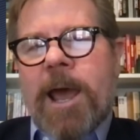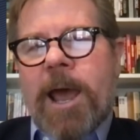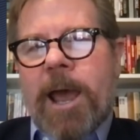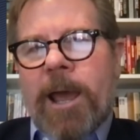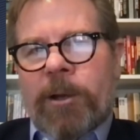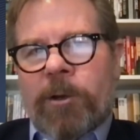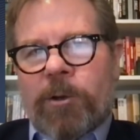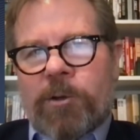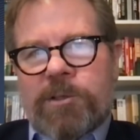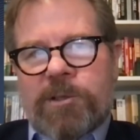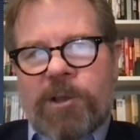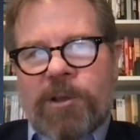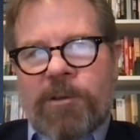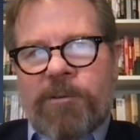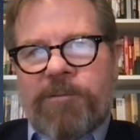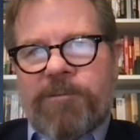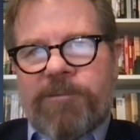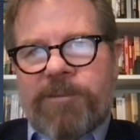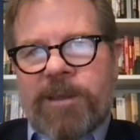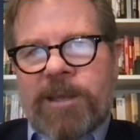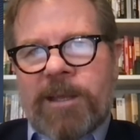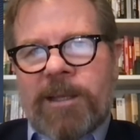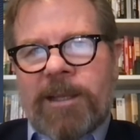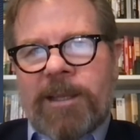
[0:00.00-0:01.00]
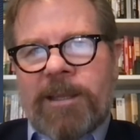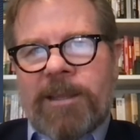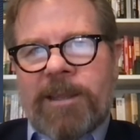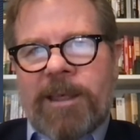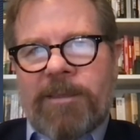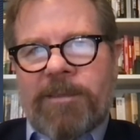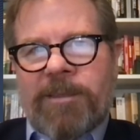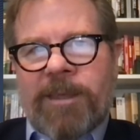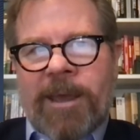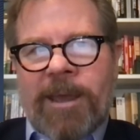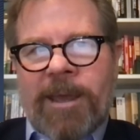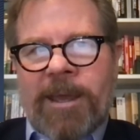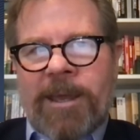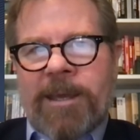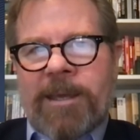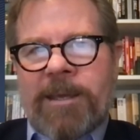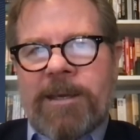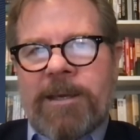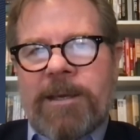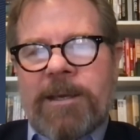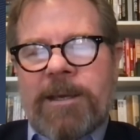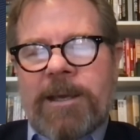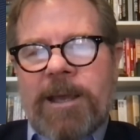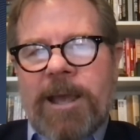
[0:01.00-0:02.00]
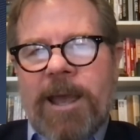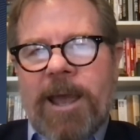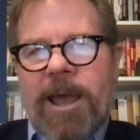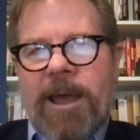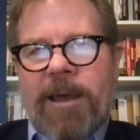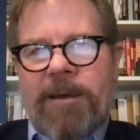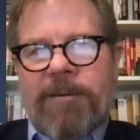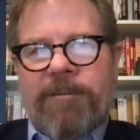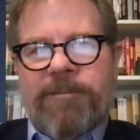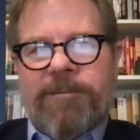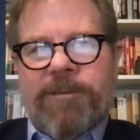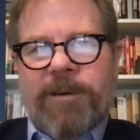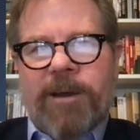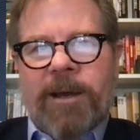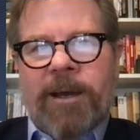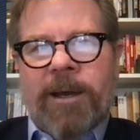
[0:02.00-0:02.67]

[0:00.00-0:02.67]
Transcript: and also feeling that they have